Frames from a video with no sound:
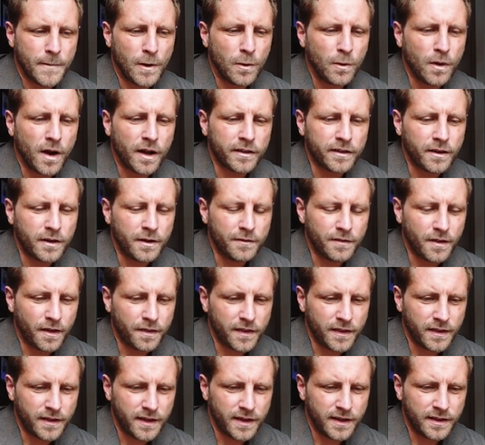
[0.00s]
Cool, I think
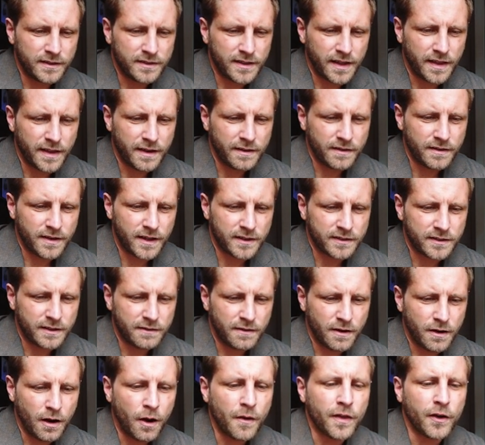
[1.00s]
that's
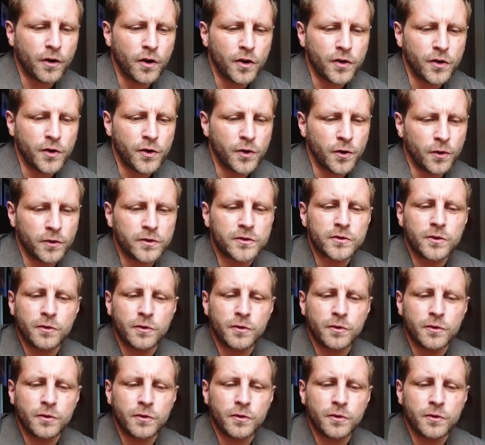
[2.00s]
their, oh, they've got a New York